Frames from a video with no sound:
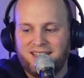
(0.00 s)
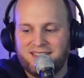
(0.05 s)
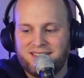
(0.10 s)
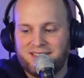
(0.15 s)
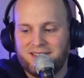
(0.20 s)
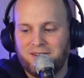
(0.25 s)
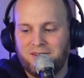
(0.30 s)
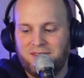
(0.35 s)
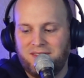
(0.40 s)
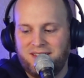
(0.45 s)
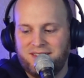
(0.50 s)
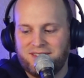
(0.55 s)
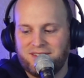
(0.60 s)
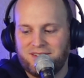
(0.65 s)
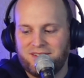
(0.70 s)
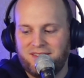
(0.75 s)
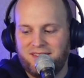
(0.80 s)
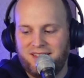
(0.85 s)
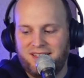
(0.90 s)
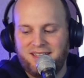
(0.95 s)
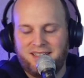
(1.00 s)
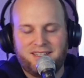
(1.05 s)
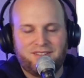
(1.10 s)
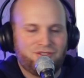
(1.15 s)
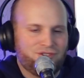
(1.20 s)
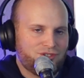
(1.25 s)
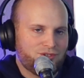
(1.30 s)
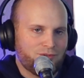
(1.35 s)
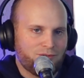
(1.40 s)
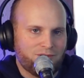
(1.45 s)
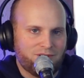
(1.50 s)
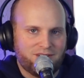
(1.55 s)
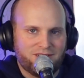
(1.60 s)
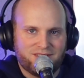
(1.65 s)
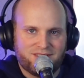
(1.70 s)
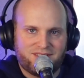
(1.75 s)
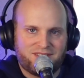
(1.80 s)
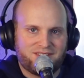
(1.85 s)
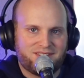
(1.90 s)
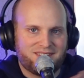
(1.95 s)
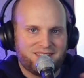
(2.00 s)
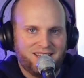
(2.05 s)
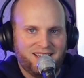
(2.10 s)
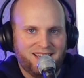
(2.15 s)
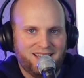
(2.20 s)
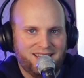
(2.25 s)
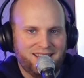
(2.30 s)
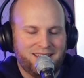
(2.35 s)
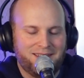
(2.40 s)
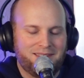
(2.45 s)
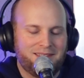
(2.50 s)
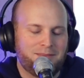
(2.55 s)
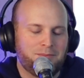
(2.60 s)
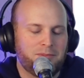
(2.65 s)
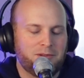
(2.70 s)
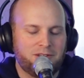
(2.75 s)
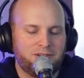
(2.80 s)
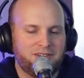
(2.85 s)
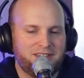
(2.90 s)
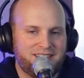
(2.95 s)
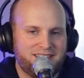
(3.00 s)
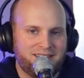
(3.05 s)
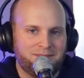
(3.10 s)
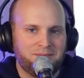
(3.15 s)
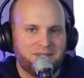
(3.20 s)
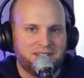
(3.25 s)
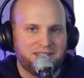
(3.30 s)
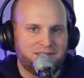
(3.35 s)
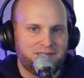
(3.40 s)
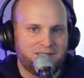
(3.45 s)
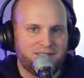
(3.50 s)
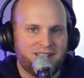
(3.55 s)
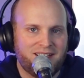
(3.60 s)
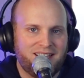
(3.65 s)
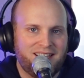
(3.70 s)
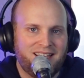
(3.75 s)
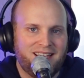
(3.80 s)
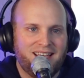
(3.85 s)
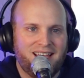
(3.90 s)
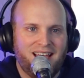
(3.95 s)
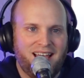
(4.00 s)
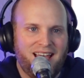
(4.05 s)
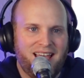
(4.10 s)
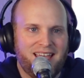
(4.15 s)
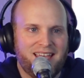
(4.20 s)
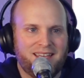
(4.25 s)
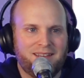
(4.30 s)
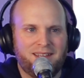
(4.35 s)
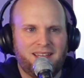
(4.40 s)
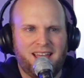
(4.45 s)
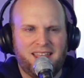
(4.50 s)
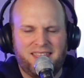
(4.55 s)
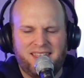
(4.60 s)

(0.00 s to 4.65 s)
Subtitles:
So these are the shorts that Bluey team do. I